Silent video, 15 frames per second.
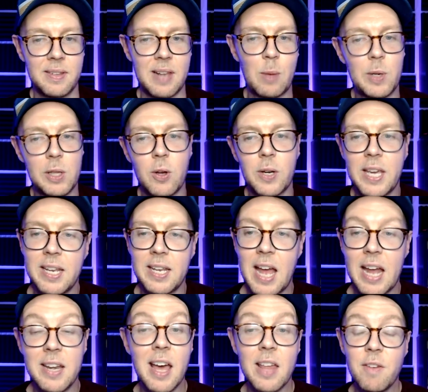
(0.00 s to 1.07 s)
And we lock in
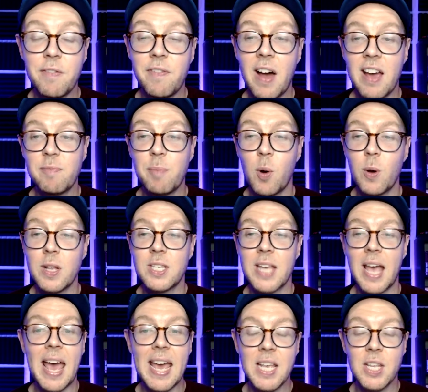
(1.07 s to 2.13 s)
another 5 points
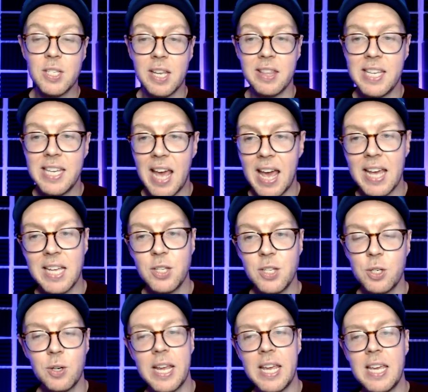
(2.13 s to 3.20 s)
as the
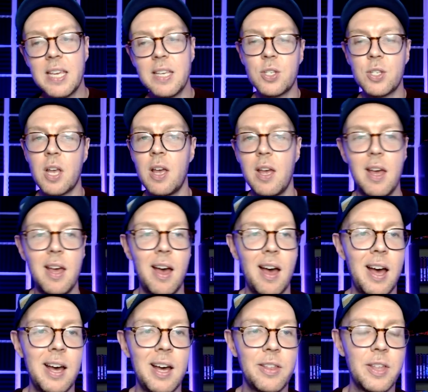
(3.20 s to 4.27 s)
answer is
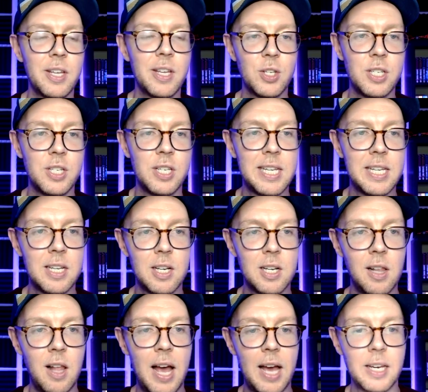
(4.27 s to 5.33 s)
Arthur C.
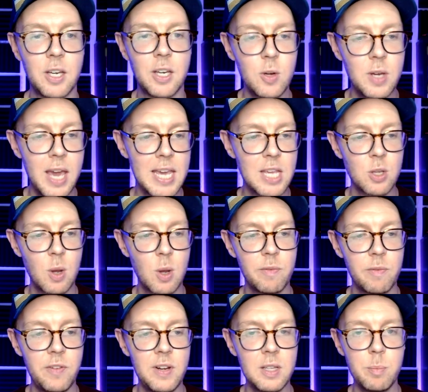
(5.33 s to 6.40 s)
Clarke. Okay, so I'm
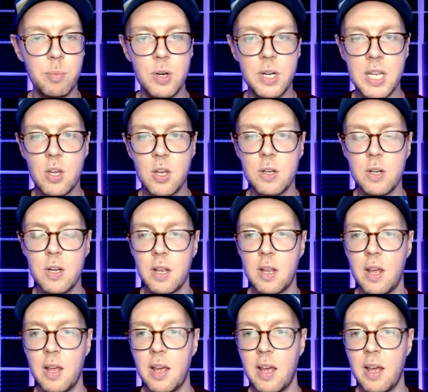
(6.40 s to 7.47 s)
feeling pretty good.
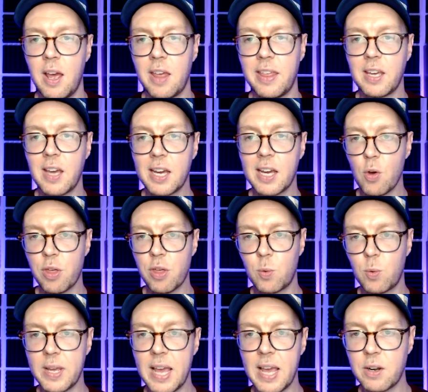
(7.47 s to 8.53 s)
I think I got
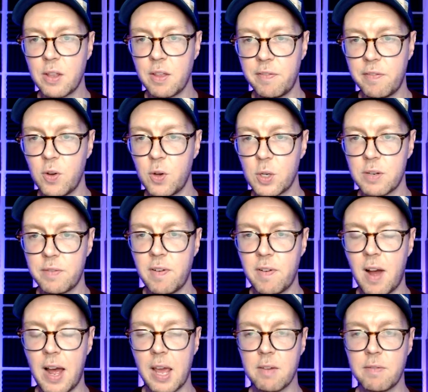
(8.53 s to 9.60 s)
3 out of the first
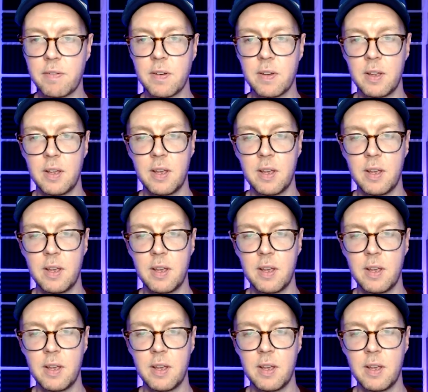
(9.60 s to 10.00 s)
5.